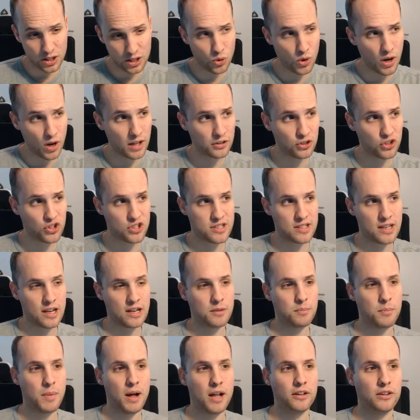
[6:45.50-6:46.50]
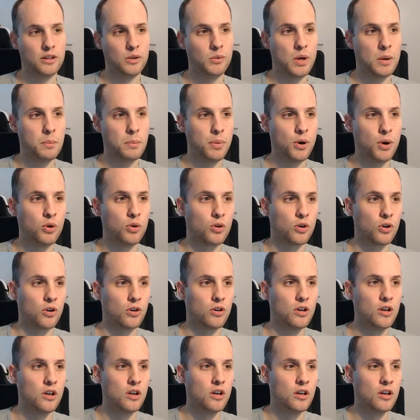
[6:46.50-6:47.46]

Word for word: you understand multi-way poker,